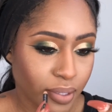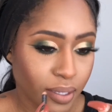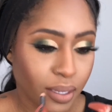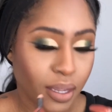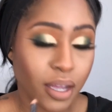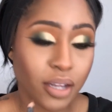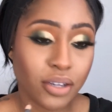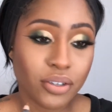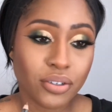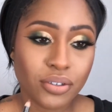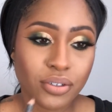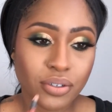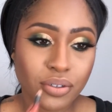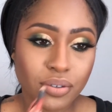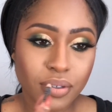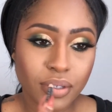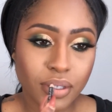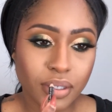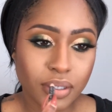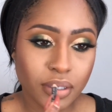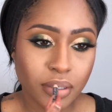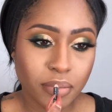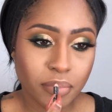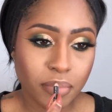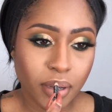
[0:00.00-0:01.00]
I do
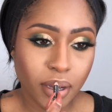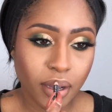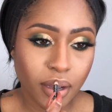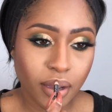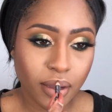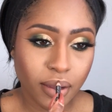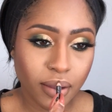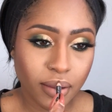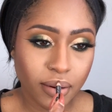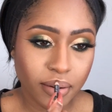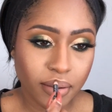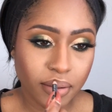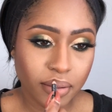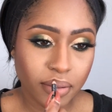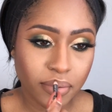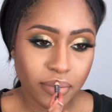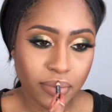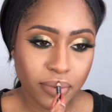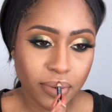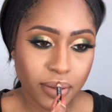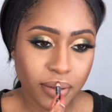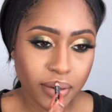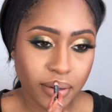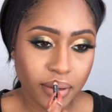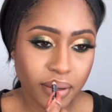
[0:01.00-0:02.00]
need to buy another
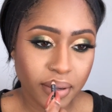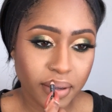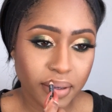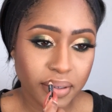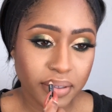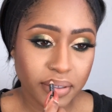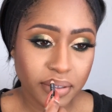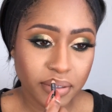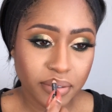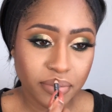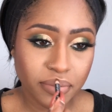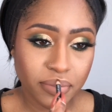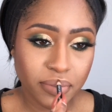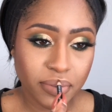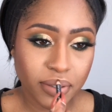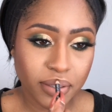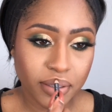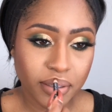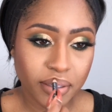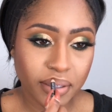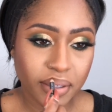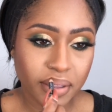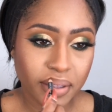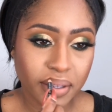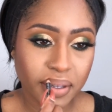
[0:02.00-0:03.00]
one. I actually
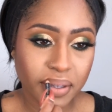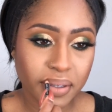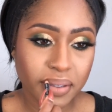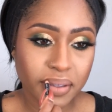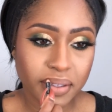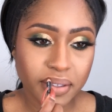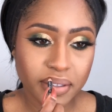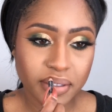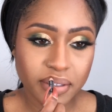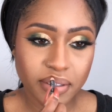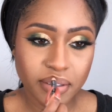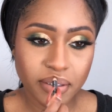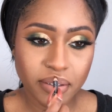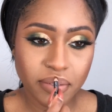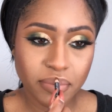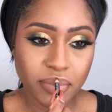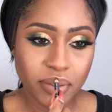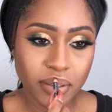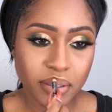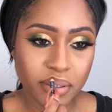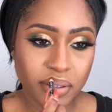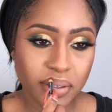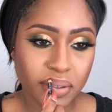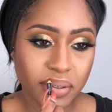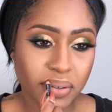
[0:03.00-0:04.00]
really like this lip
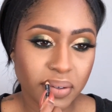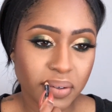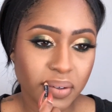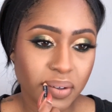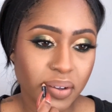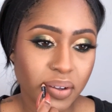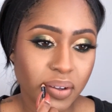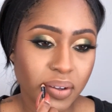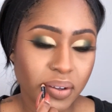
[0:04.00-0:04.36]
pencil.